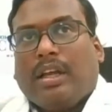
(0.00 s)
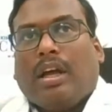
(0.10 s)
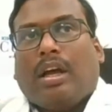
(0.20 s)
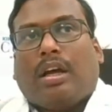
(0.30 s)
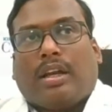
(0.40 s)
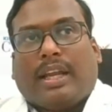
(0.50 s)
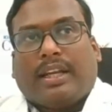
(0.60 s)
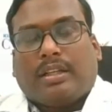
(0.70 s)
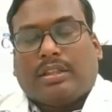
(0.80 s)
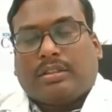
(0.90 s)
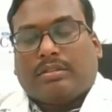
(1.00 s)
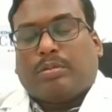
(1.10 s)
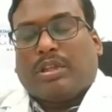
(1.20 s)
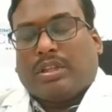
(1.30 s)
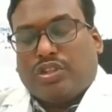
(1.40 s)

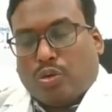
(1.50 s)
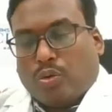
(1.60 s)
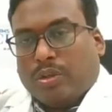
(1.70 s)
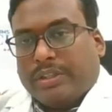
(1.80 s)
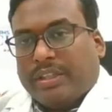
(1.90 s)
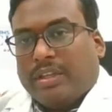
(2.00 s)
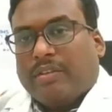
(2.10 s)
the strokes,